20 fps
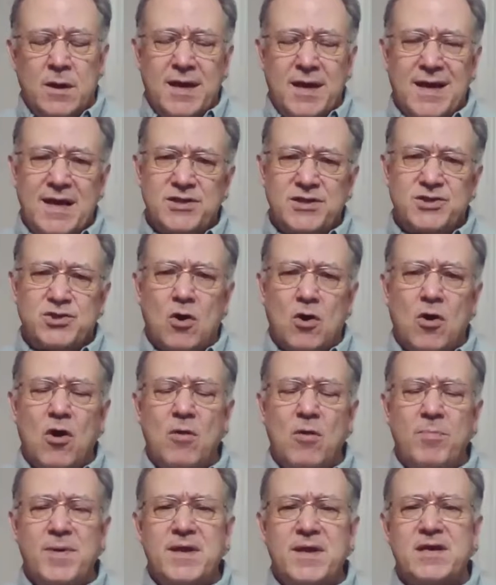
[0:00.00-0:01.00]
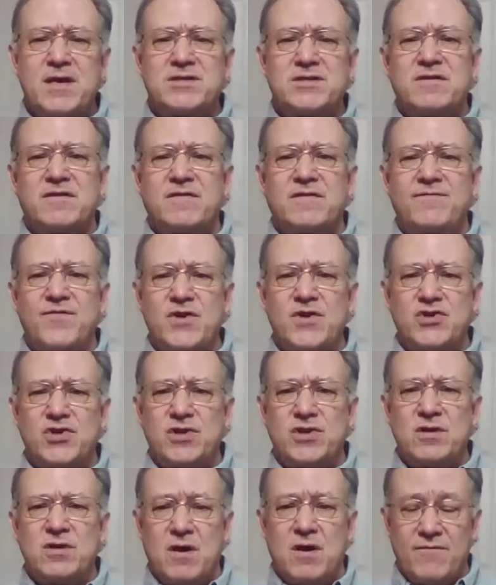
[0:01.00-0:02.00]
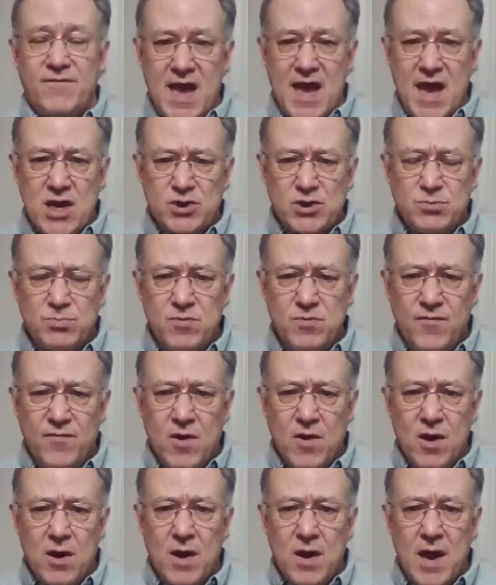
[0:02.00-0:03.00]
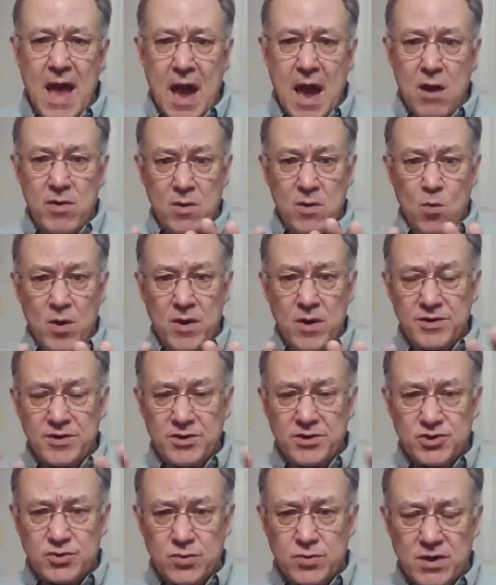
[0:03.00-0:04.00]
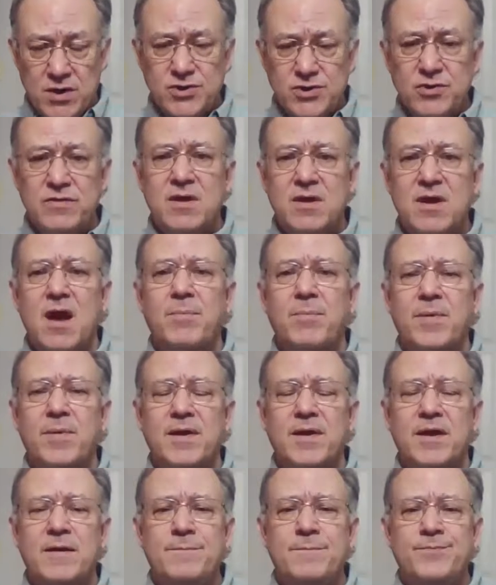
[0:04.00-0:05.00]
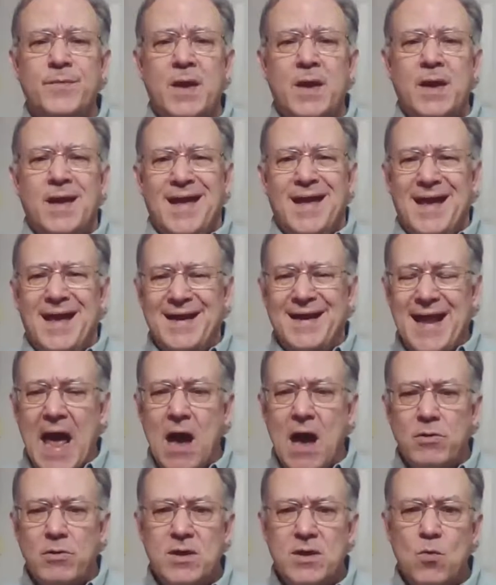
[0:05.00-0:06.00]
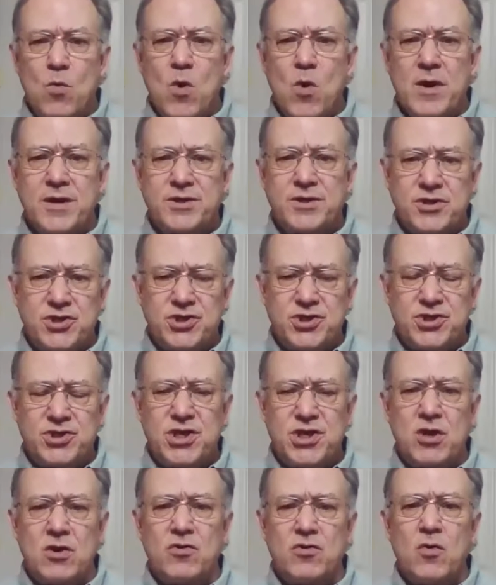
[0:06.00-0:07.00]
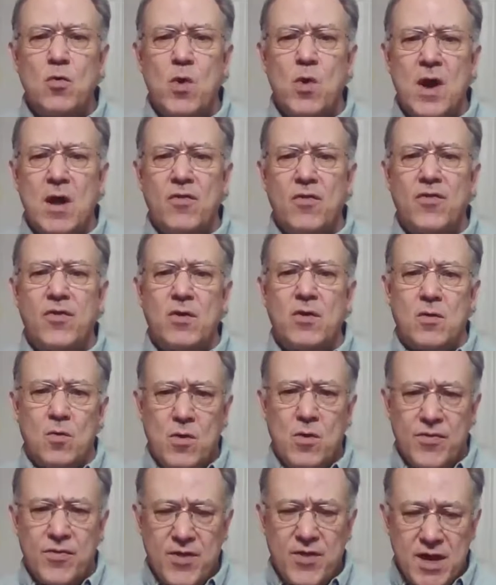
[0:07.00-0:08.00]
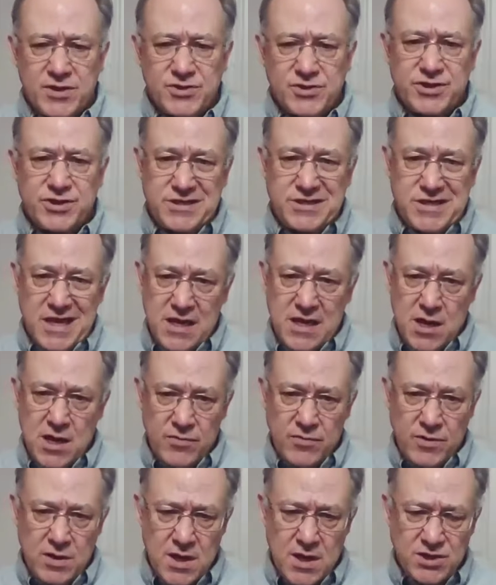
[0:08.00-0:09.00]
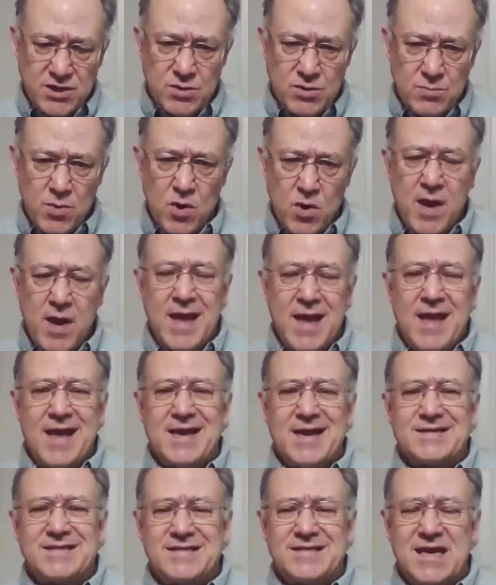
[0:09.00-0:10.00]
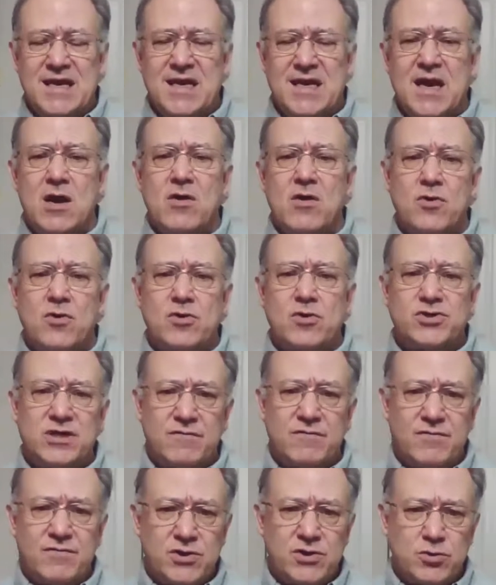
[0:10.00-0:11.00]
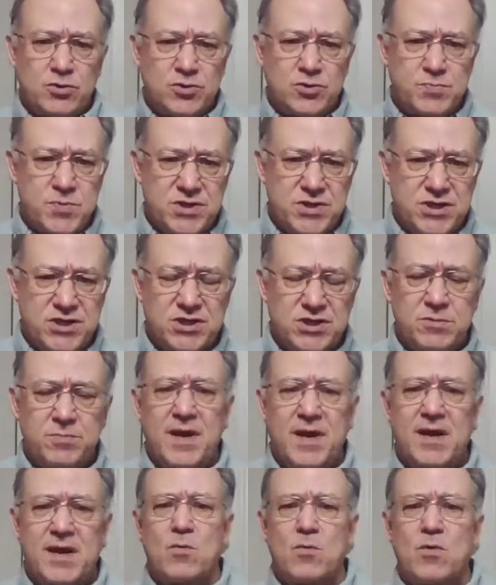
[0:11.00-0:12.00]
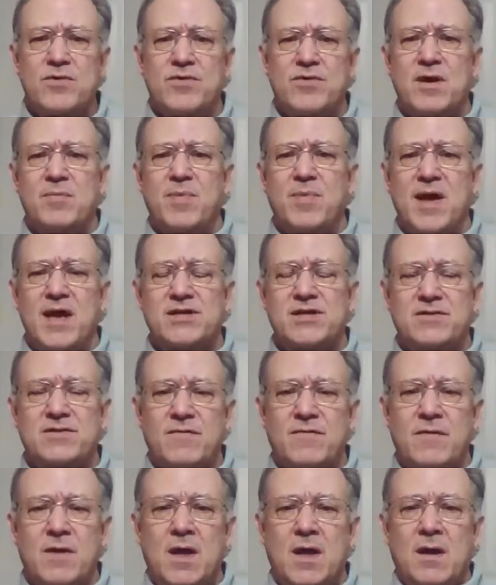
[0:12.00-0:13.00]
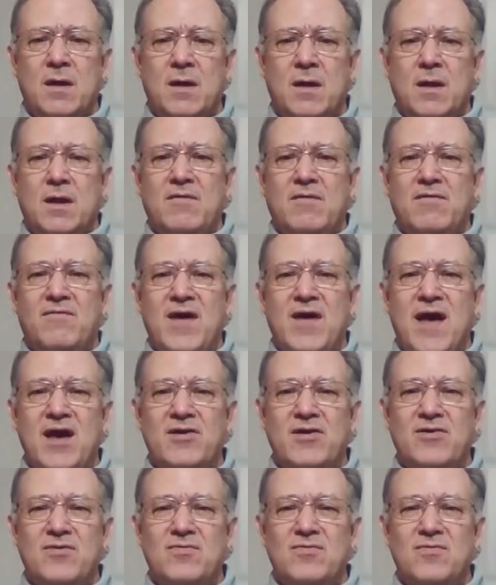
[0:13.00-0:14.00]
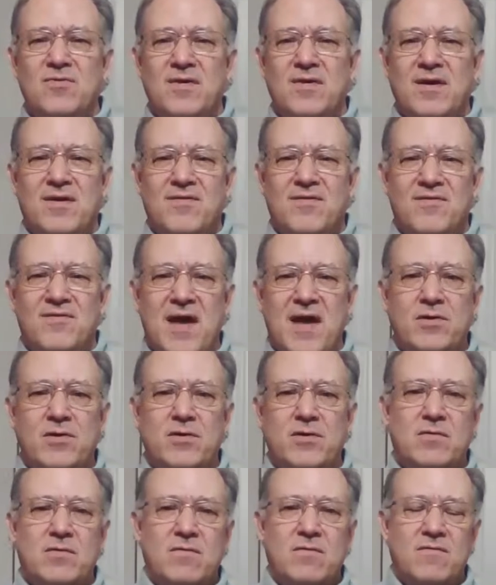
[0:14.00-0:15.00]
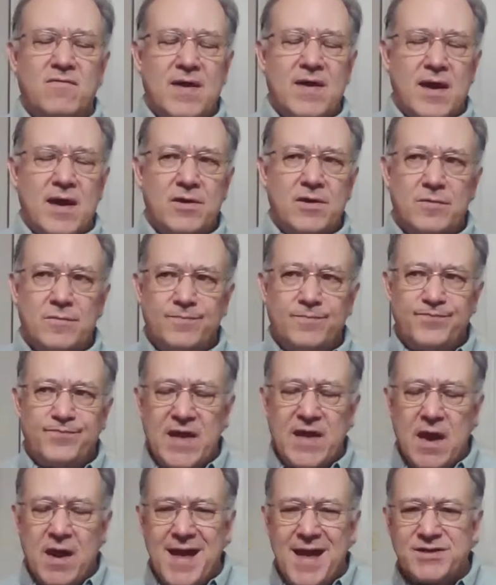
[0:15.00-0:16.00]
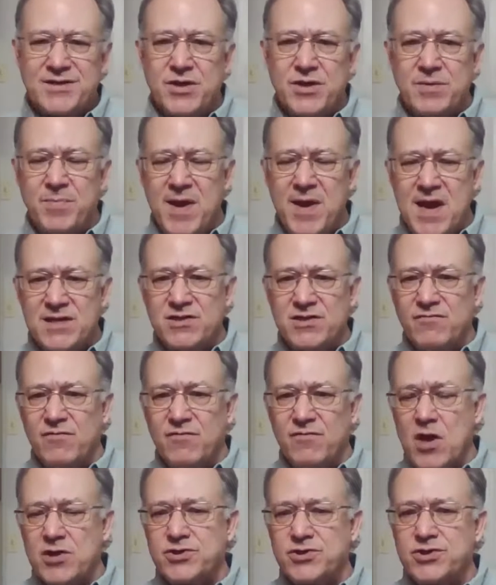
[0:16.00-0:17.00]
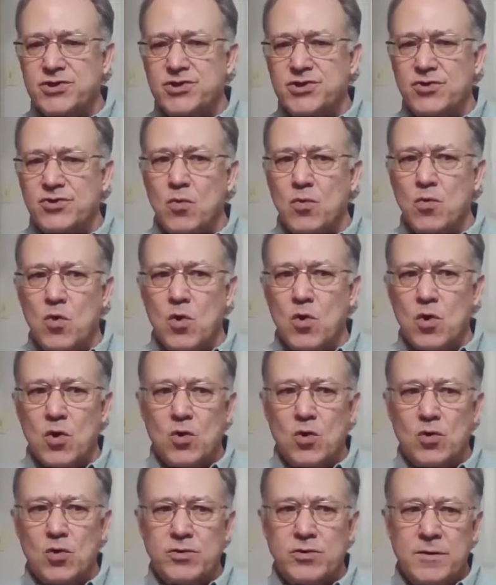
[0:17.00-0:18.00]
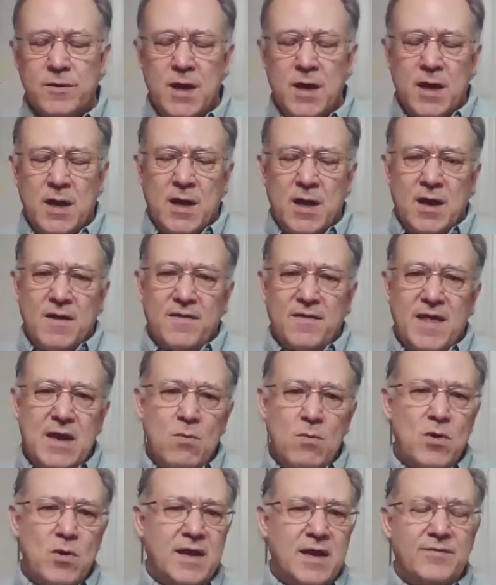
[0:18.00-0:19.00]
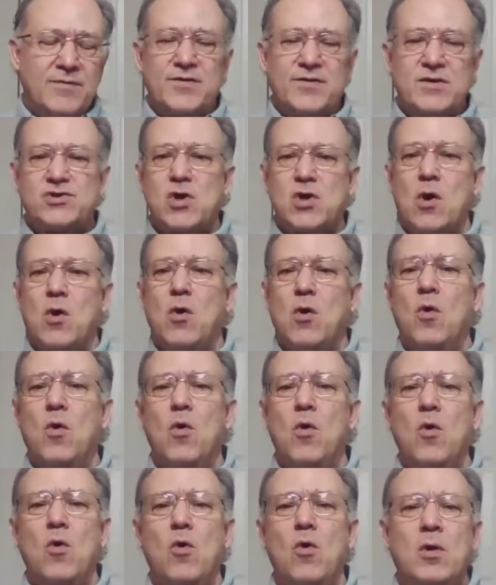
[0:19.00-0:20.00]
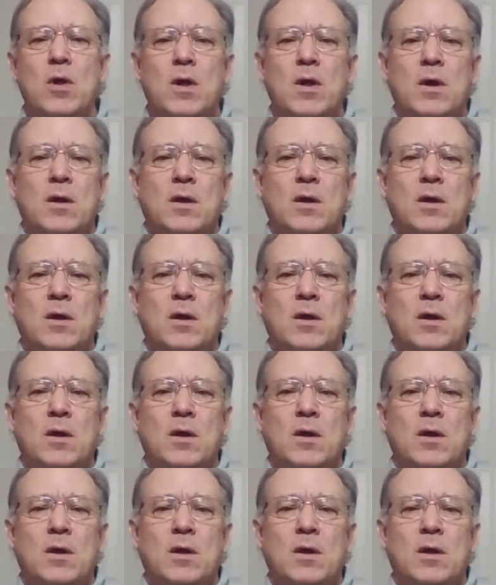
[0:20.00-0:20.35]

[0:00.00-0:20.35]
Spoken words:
And it's all because of the vision of Ash Mufareh, how he wanted to structure the company and how he wanted to share the wealth with us, to take care of the customer and to take care of those individuals participating with Onpassive. Value, value, value. Now, as Onpassive launches to the world, they will get this whole